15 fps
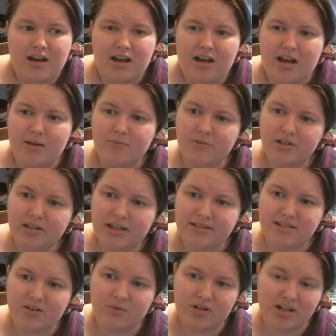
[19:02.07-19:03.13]
I'm
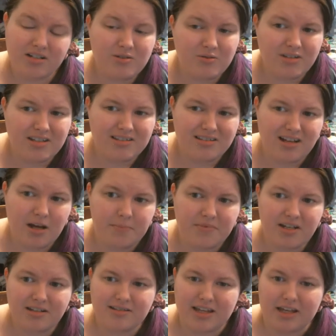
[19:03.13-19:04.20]
realizing when I do these
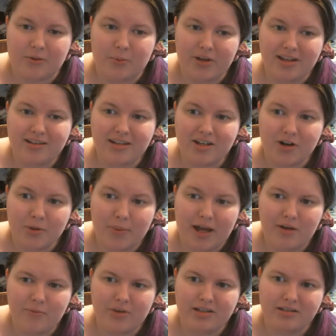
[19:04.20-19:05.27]
updates, like, weekly or
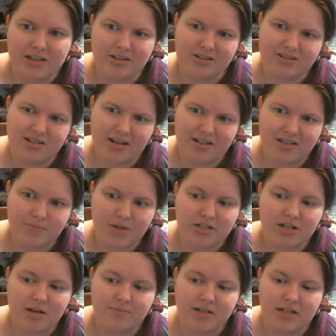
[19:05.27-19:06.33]
bi-weekly, there's not as much
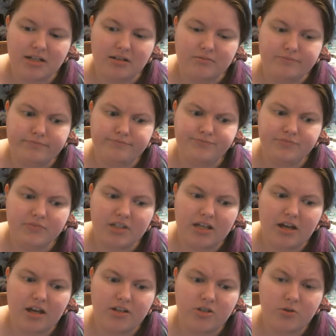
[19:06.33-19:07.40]
updated.
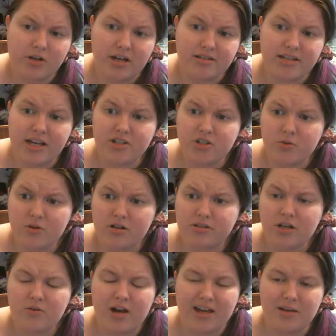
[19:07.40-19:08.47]
You guys, as you all
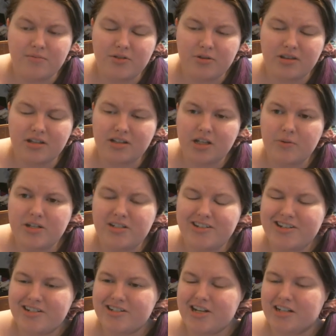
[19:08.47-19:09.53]
know, I am doing the Chloe
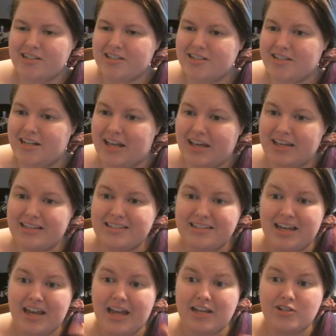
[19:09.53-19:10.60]
Ting challenge. Today is
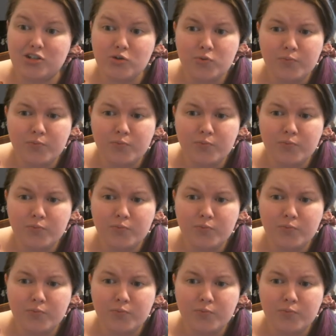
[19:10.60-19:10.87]
day 2.